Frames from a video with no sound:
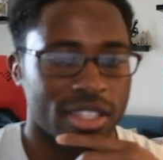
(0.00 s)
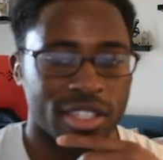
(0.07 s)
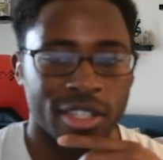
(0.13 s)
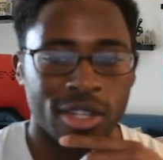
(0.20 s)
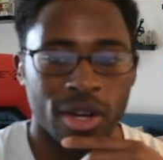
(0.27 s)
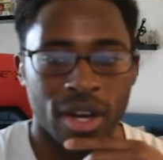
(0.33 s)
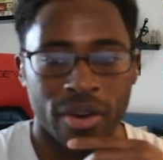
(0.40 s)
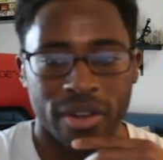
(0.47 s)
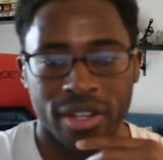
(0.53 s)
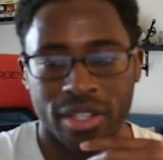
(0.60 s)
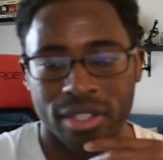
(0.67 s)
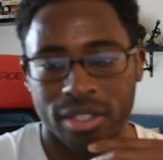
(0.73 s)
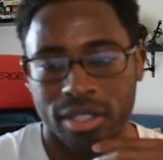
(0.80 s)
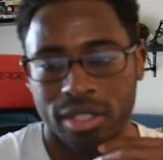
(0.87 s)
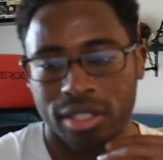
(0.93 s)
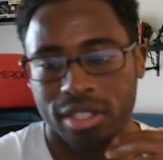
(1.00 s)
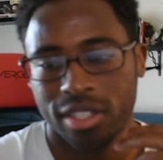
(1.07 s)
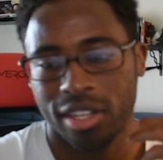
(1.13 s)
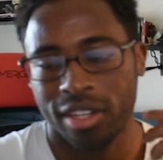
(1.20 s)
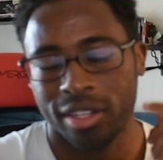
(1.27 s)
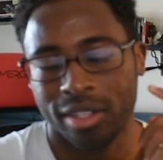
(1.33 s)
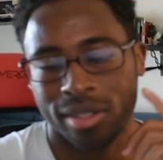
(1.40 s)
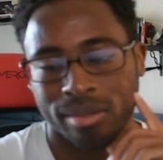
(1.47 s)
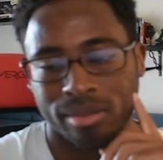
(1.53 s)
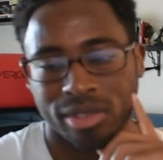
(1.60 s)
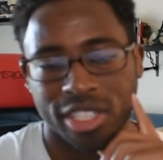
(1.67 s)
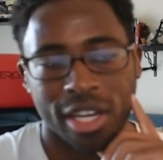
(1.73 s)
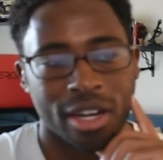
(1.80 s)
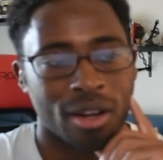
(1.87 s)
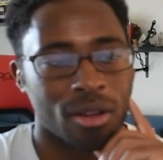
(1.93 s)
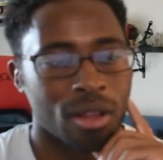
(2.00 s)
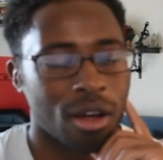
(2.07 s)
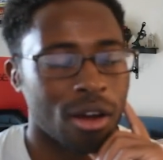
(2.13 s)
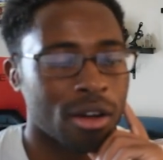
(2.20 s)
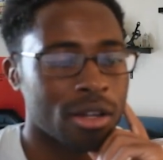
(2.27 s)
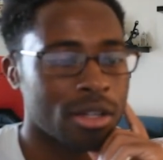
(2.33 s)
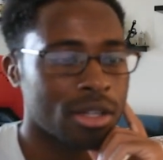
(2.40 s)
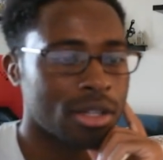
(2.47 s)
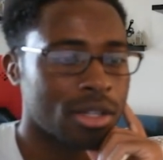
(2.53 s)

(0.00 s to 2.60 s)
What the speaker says: You know how it is. Shout out Law.